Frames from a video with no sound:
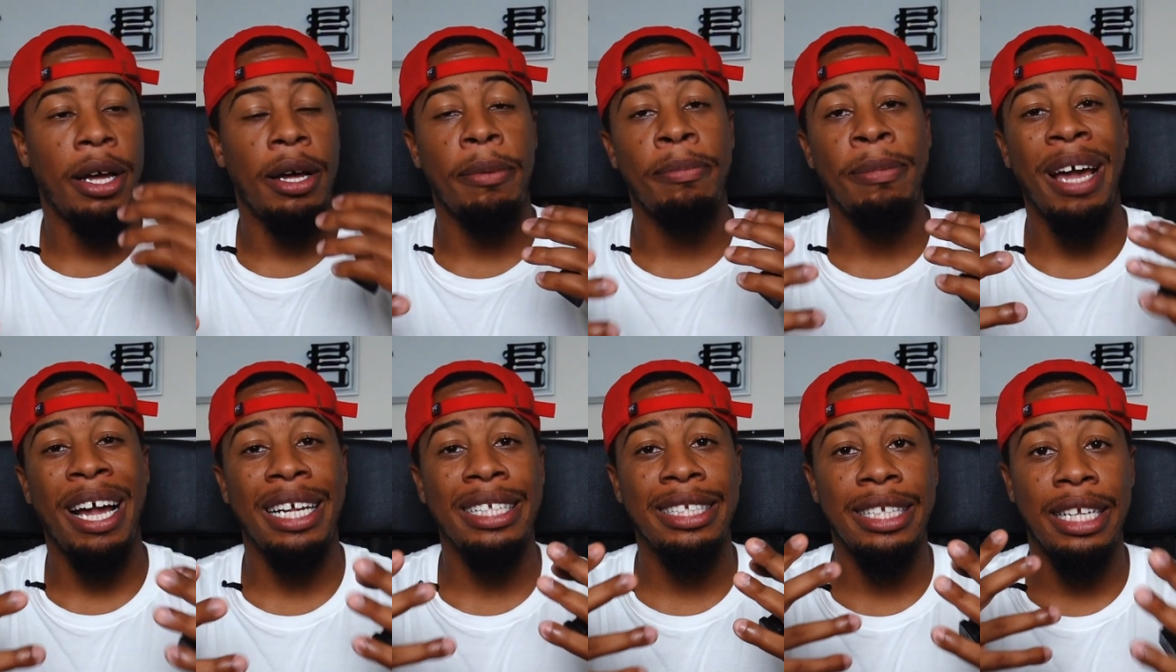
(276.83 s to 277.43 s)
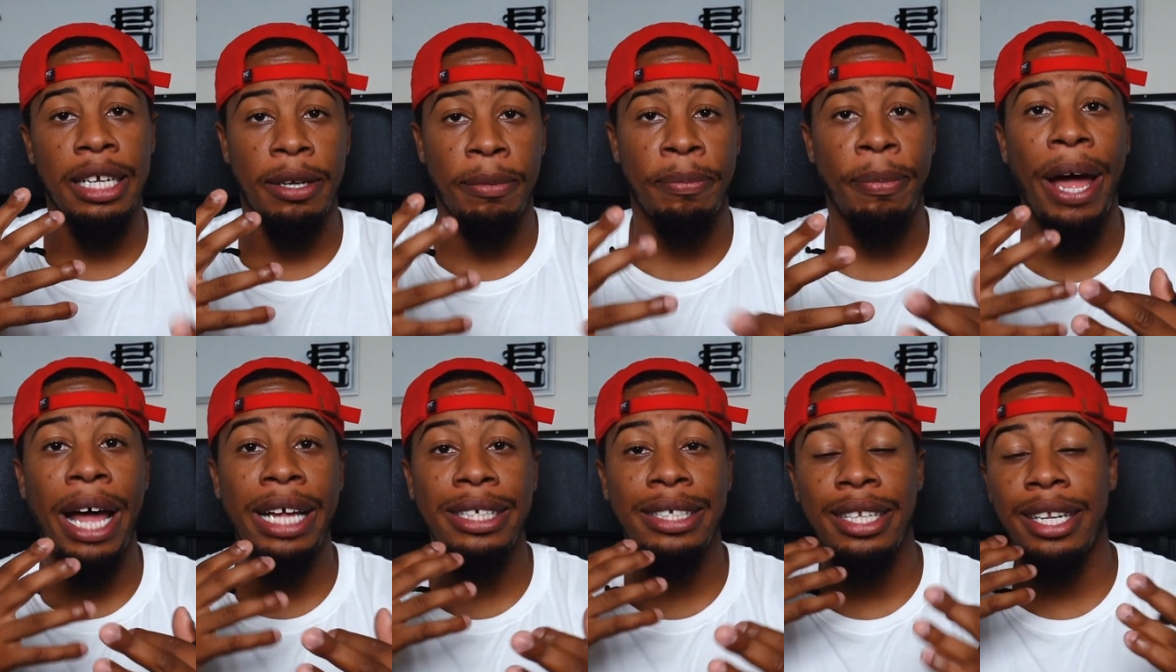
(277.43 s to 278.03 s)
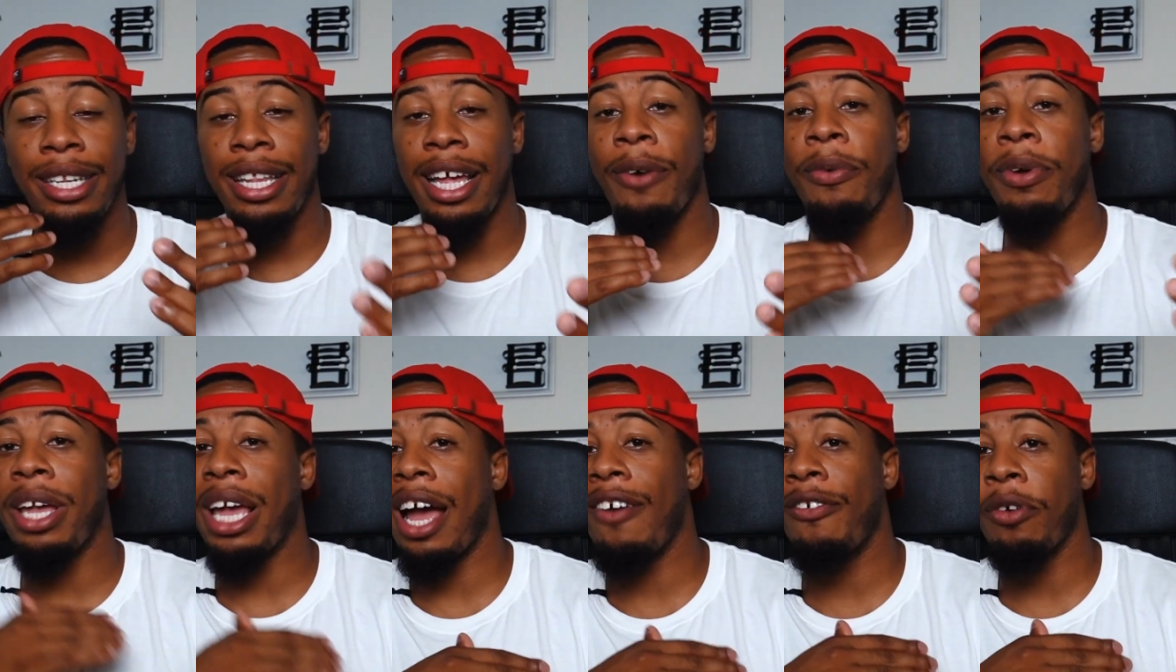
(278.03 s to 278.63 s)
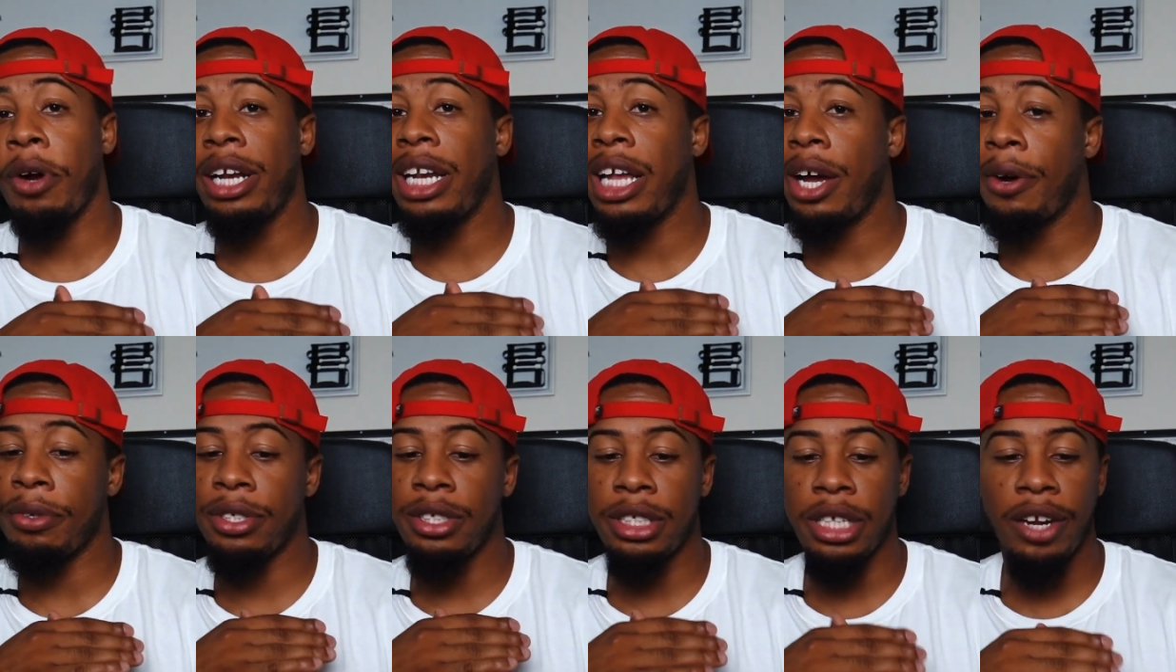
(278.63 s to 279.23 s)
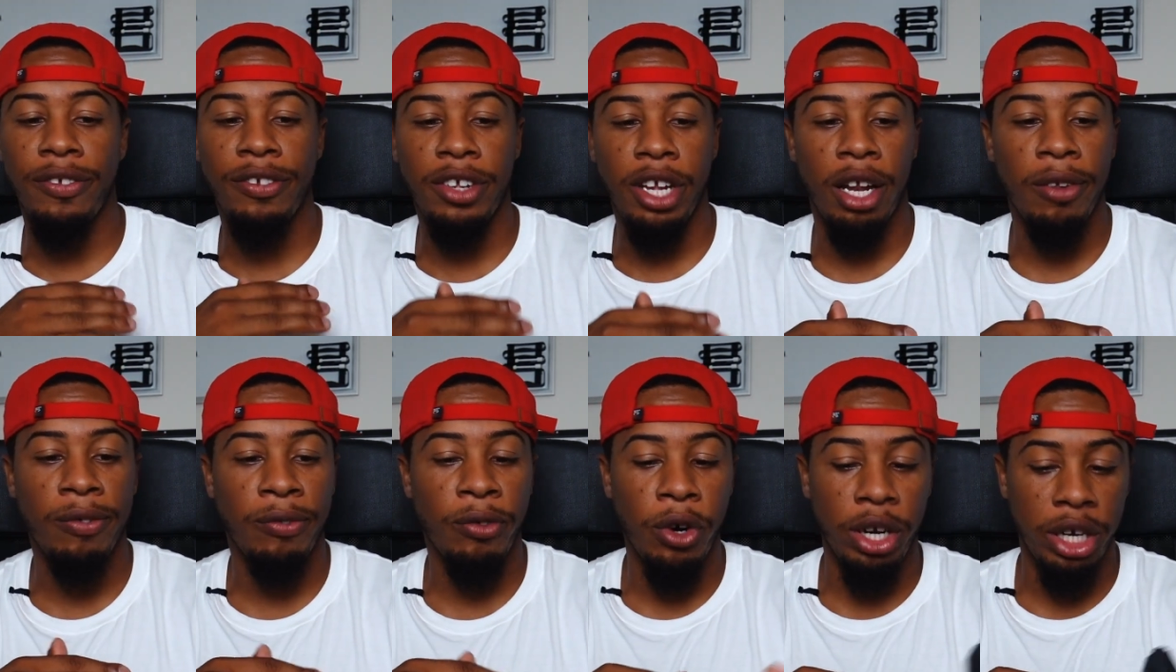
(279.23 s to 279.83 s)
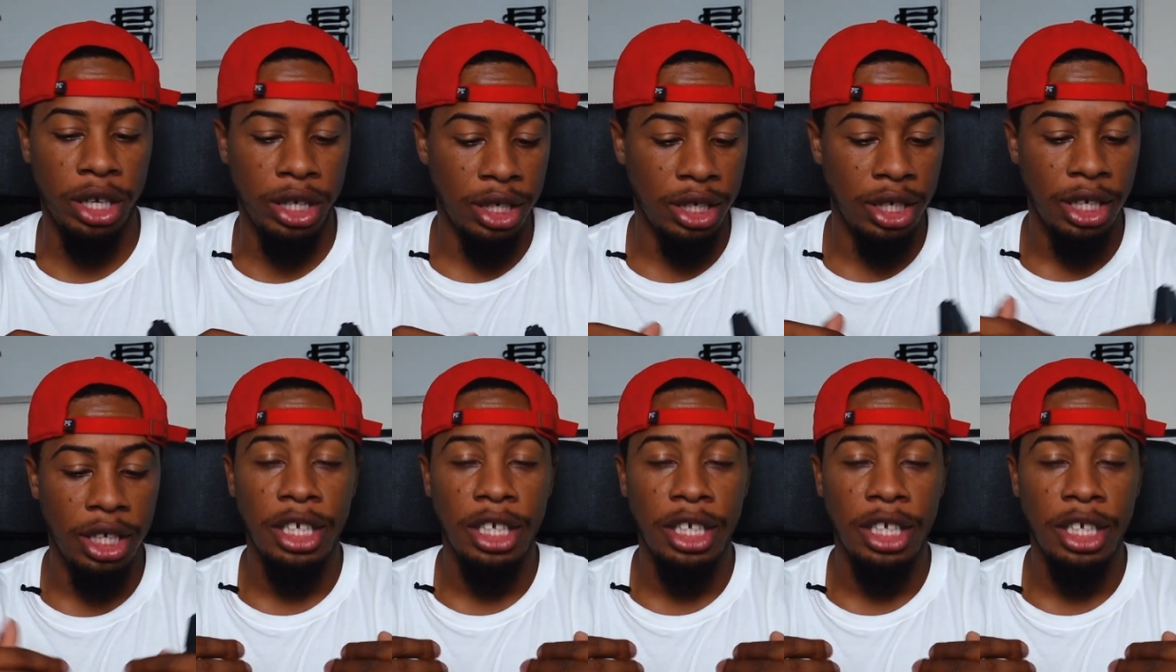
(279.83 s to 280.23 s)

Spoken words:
magazine capacity that we have right now in the state of California.